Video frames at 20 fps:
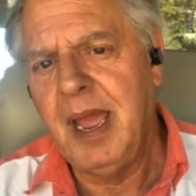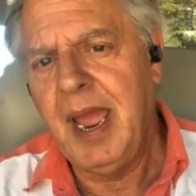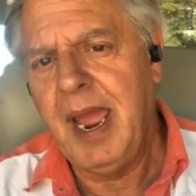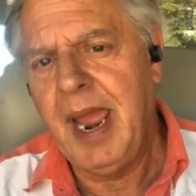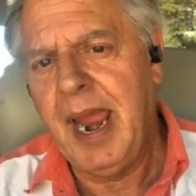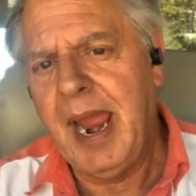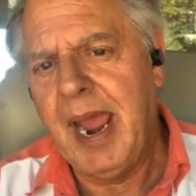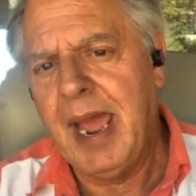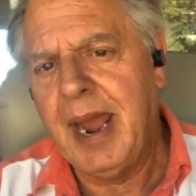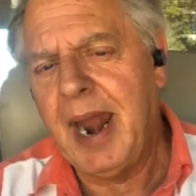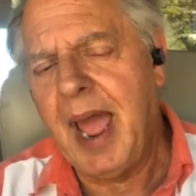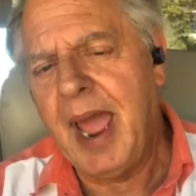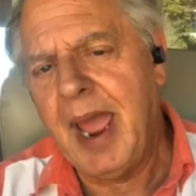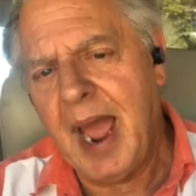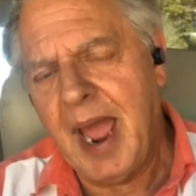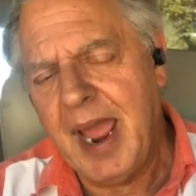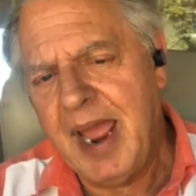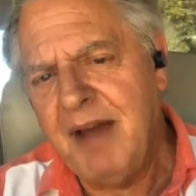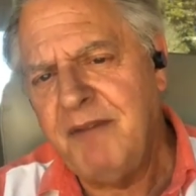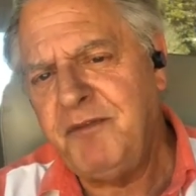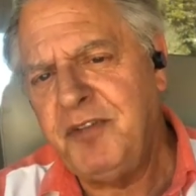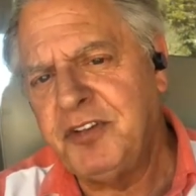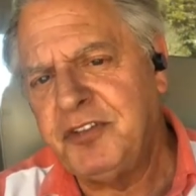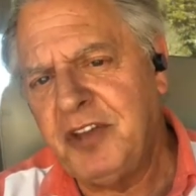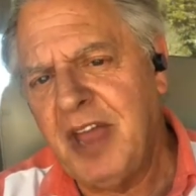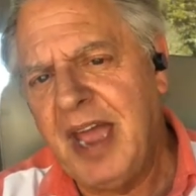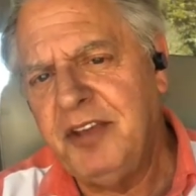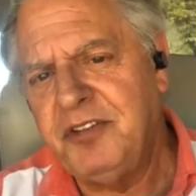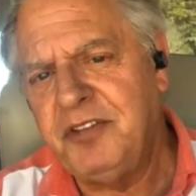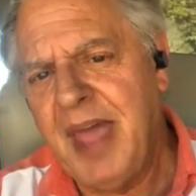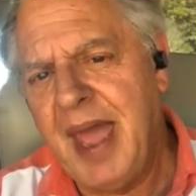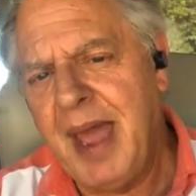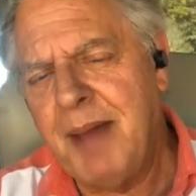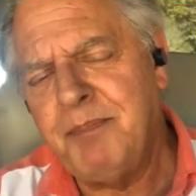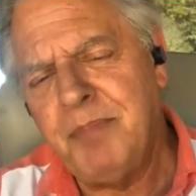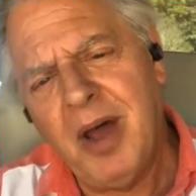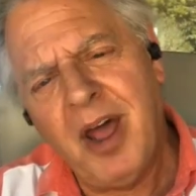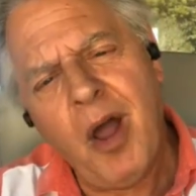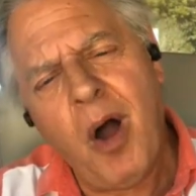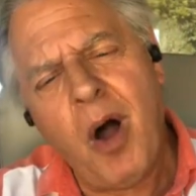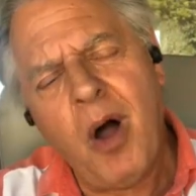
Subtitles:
And I emphasize that, but